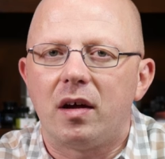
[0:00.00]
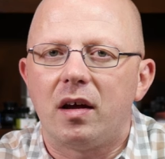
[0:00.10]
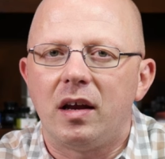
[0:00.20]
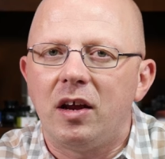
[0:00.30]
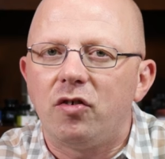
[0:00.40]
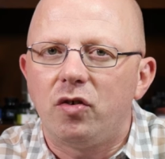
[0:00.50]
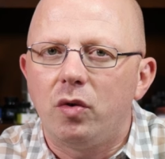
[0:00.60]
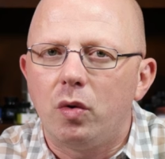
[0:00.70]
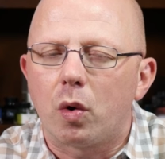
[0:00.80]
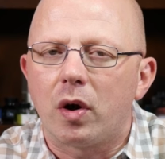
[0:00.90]
an
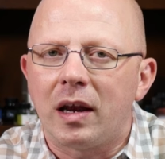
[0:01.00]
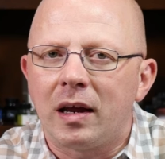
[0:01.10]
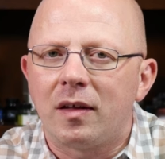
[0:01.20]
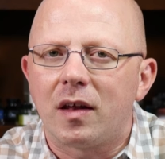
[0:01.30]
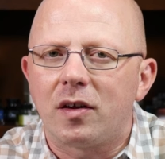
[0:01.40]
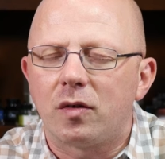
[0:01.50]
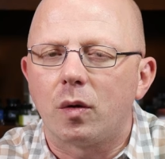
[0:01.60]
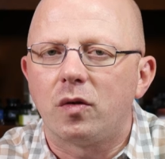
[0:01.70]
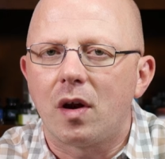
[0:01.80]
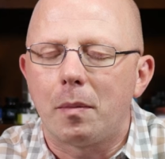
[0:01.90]
issue or an ink that is so
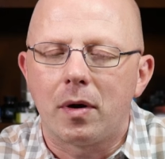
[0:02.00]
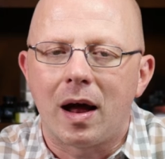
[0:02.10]
stubborn,